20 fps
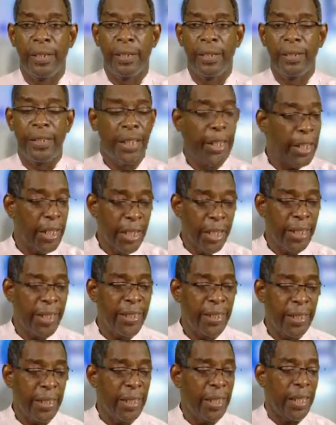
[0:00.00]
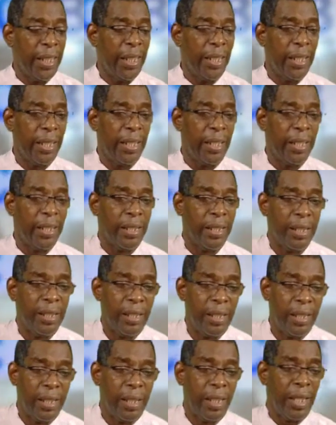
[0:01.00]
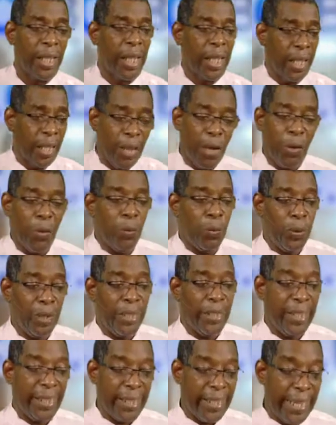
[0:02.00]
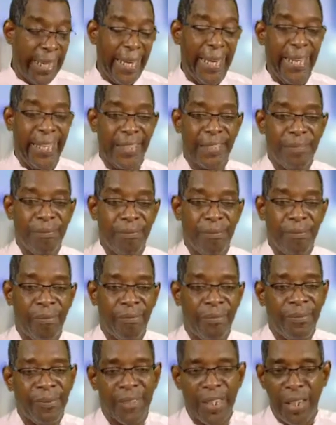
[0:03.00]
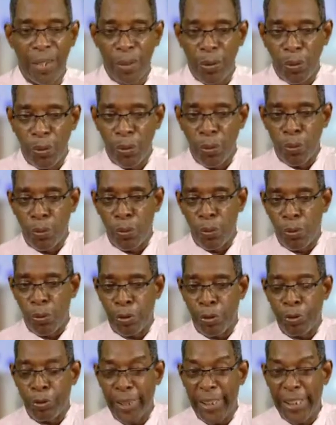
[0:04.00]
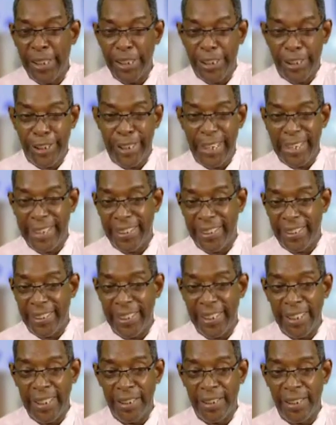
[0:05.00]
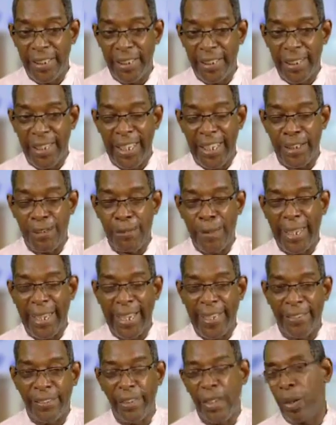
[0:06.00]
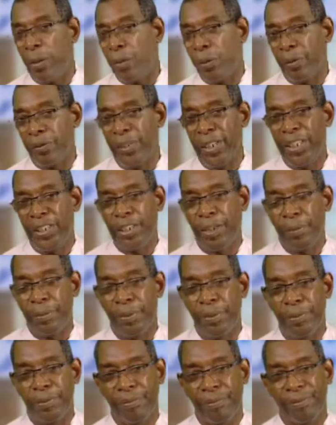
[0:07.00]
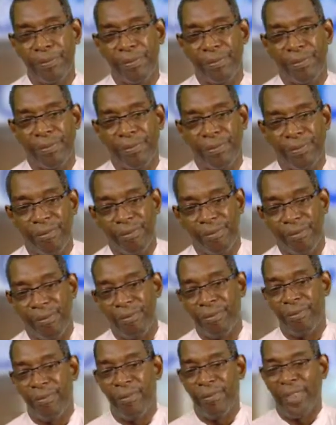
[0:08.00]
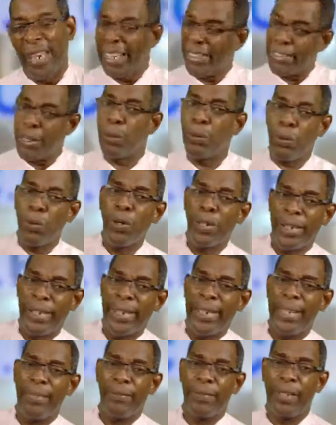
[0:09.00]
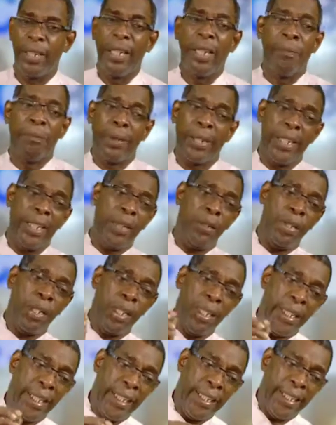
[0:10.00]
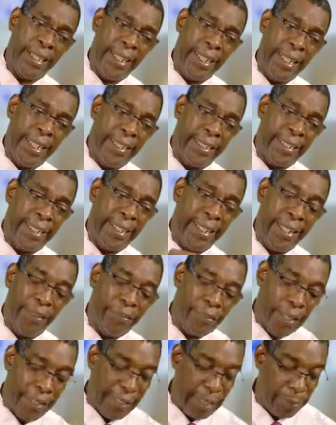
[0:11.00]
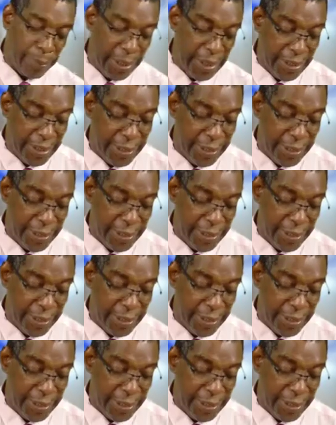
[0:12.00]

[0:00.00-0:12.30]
They, along with the king, was ready to chase the Israelites out of Egypt. That's how God delivered. But he is delivering them, and he